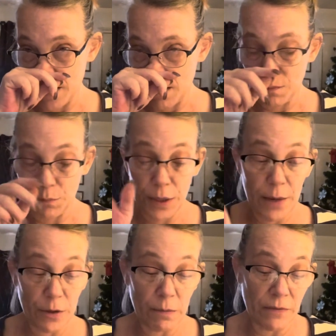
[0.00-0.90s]
um, plan
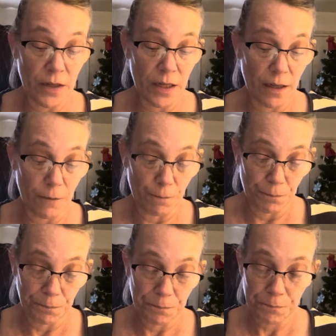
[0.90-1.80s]
with me video.
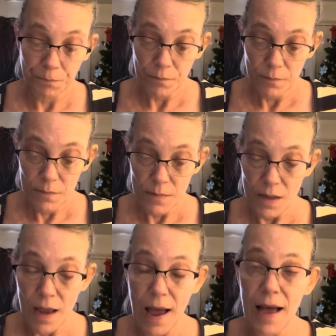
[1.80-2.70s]

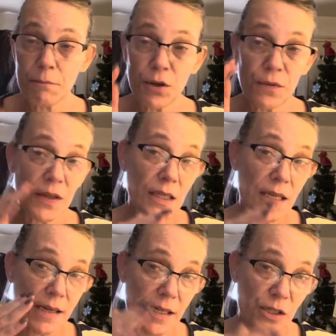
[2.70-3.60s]
I'm moving the
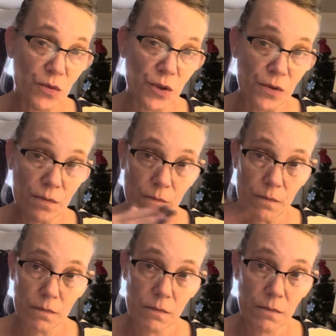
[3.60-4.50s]
schedule
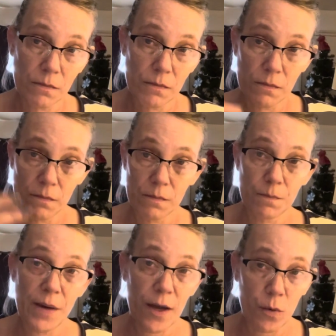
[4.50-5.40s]

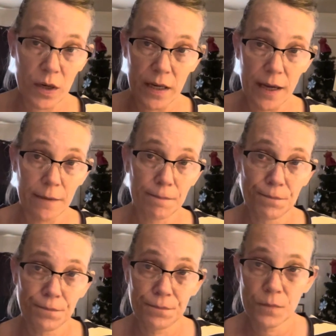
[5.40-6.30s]
back one day.
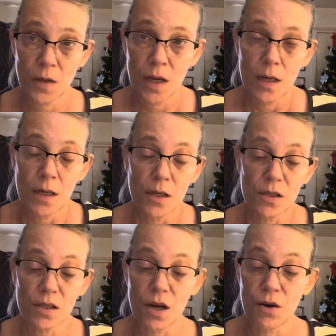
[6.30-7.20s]

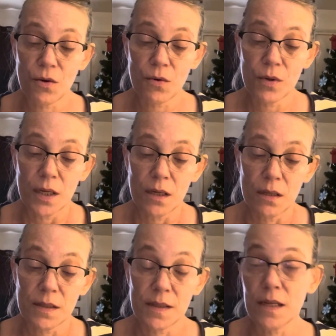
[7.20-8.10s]
So
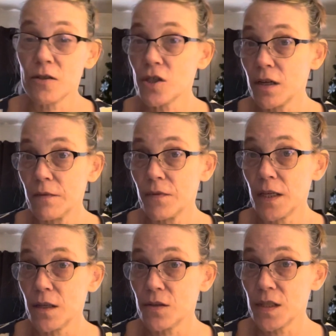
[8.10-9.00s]
instead of starting
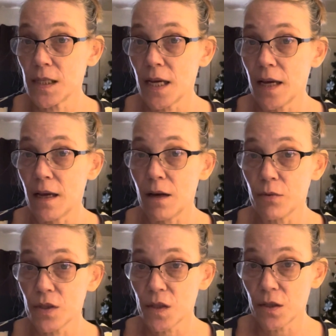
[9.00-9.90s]
videos today, I
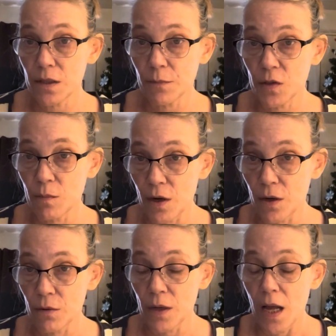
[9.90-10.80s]
will start them
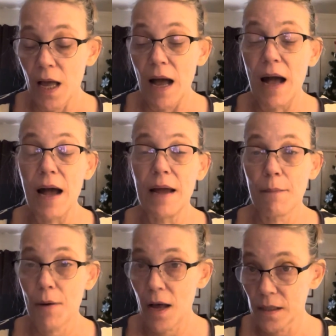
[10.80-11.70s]
tomorrow. I
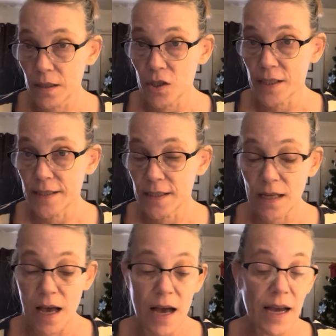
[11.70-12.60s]
apologize.
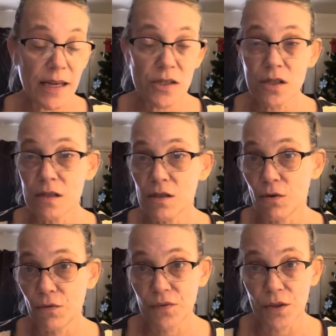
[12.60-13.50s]
I just
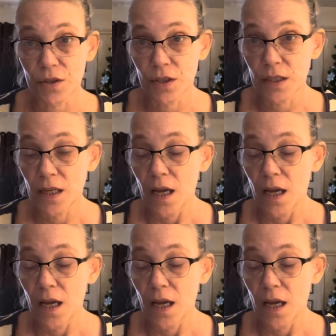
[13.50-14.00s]
don't feel good